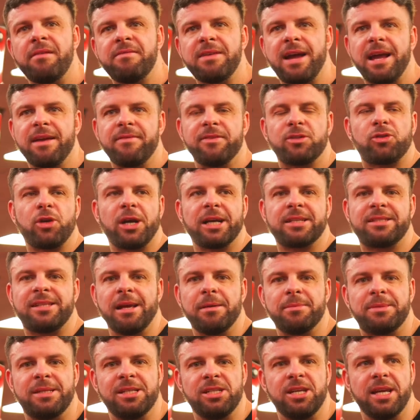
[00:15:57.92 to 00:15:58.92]
I haven't tracked
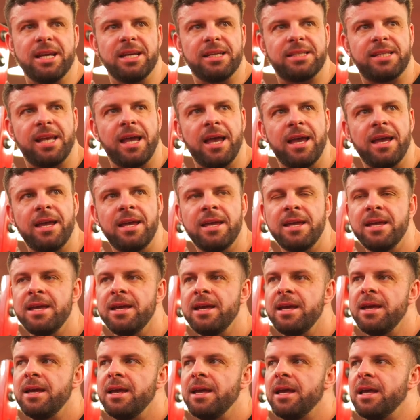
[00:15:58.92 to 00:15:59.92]
steps in years.
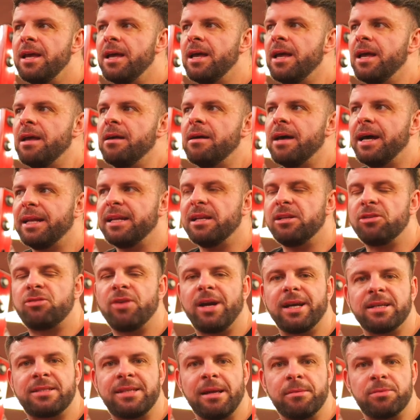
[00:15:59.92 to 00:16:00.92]
I didn't
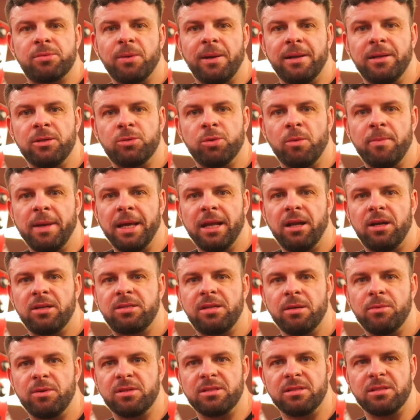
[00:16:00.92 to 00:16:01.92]
track steps while I was with
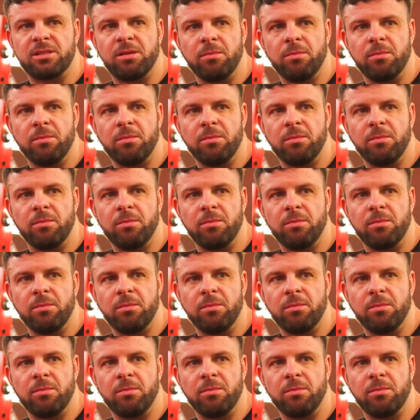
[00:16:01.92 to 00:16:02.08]
Milos. It wasn't